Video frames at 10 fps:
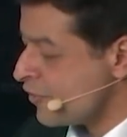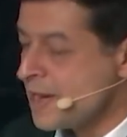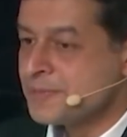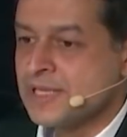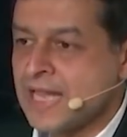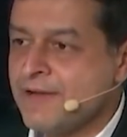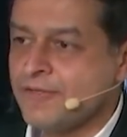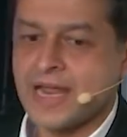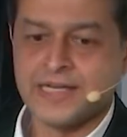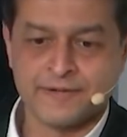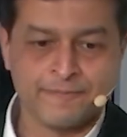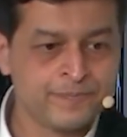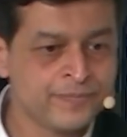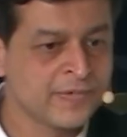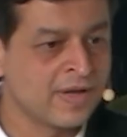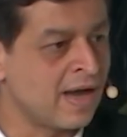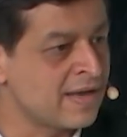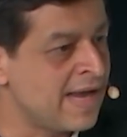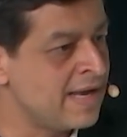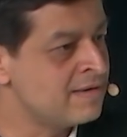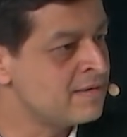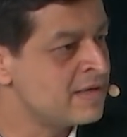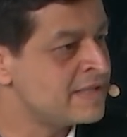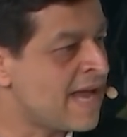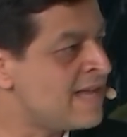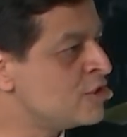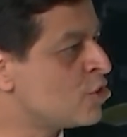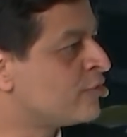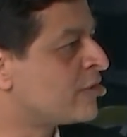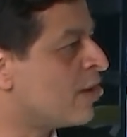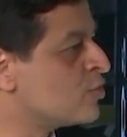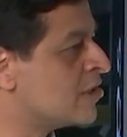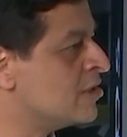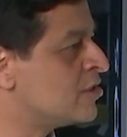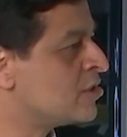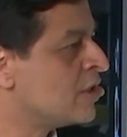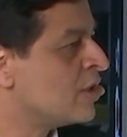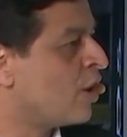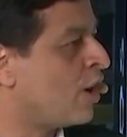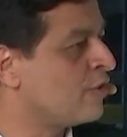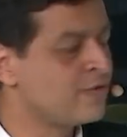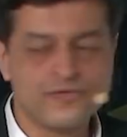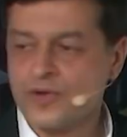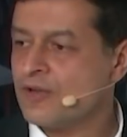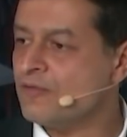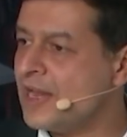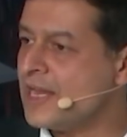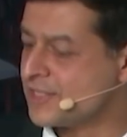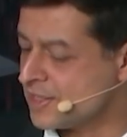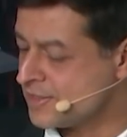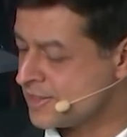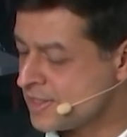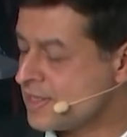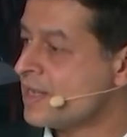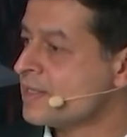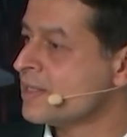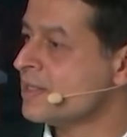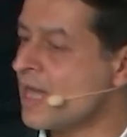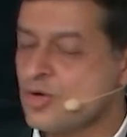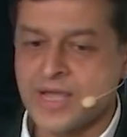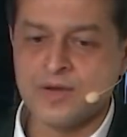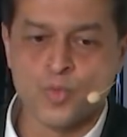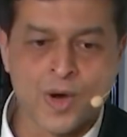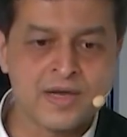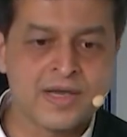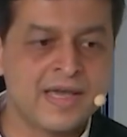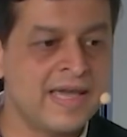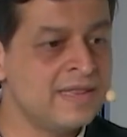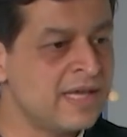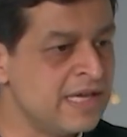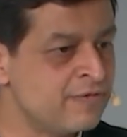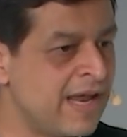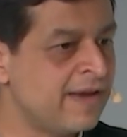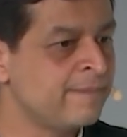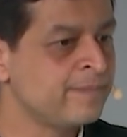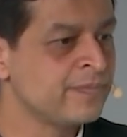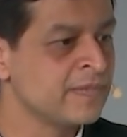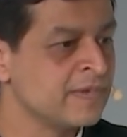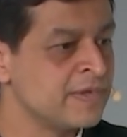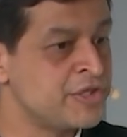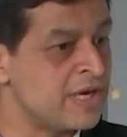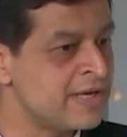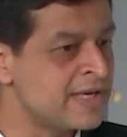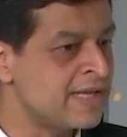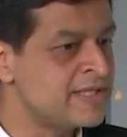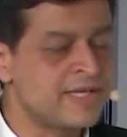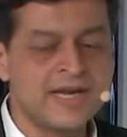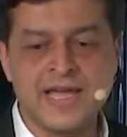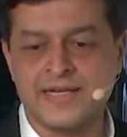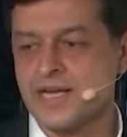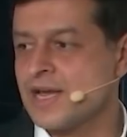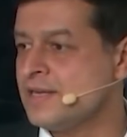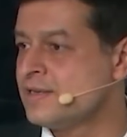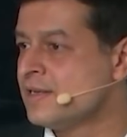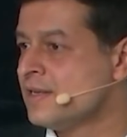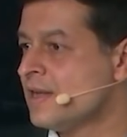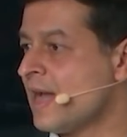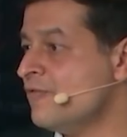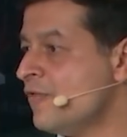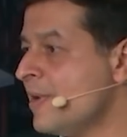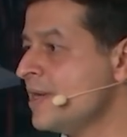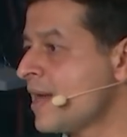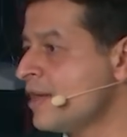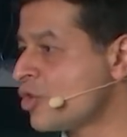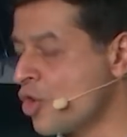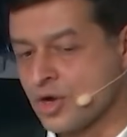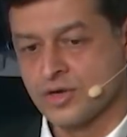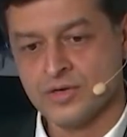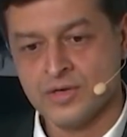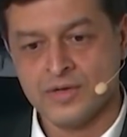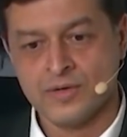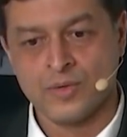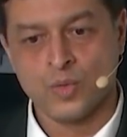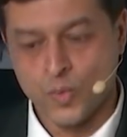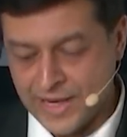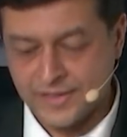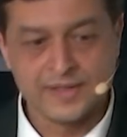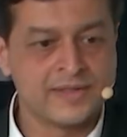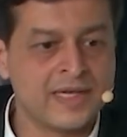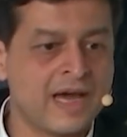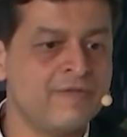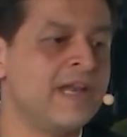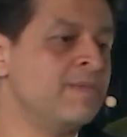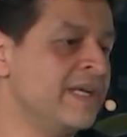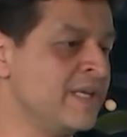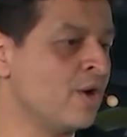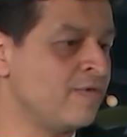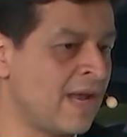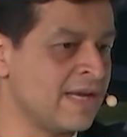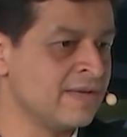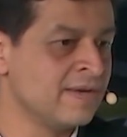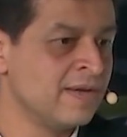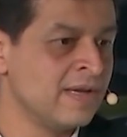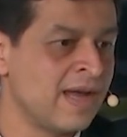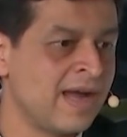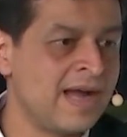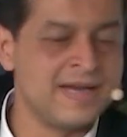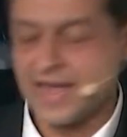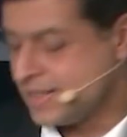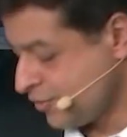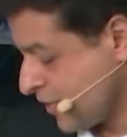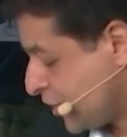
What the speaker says: Philips Lifeline. Again, tens of thousands of villagers now can work in the evening, children can study at night, and women can cook with the availability of light. And hence,